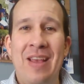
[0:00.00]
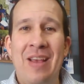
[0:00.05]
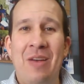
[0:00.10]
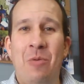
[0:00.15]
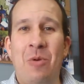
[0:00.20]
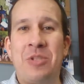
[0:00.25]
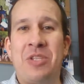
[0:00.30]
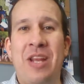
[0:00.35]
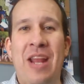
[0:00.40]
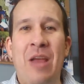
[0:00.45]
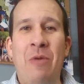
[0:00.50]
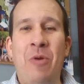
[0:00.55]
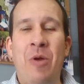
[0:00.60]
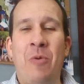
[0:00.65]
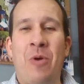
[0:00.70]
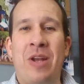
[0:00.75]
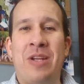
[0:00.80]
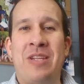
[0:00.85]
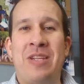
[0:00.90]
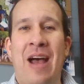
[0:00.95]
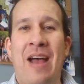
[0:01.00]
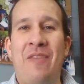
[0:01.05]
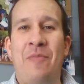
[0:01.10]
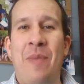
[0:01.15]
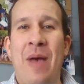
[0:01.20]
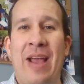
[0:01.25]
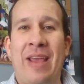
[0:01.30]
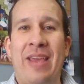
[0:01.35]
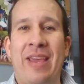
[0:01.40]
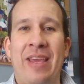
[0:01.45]
Well, today we want to dive
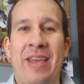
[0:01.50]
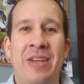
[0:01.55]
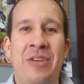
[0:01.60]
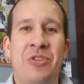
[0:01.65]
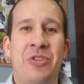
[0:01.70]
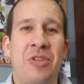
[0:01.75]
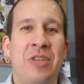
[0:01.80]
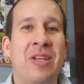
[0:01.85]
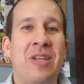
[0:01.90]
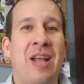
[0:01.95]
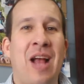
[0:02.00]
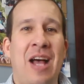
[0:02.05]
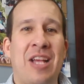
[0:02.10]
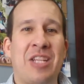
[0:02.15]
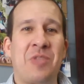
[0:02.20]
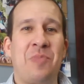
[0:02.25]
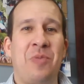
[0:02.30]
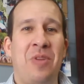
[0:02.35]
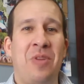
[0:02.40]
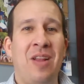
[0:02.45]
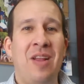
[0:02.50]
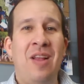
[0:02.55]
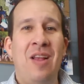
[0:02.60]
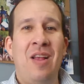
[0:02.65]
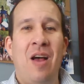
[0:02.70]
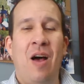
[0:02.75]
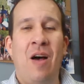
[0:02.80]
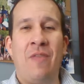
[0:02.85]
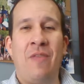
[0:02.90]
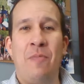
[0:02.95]
back into the Gospel
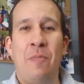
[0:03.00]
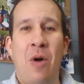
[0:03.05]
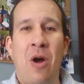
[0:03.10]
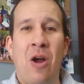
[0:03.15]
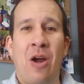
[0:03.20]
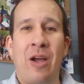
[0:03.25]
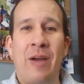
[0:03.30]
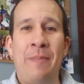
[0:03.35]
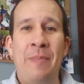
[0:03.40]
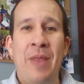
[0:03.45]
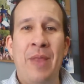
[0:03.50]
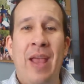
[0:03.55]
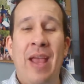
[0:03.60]
of Mark.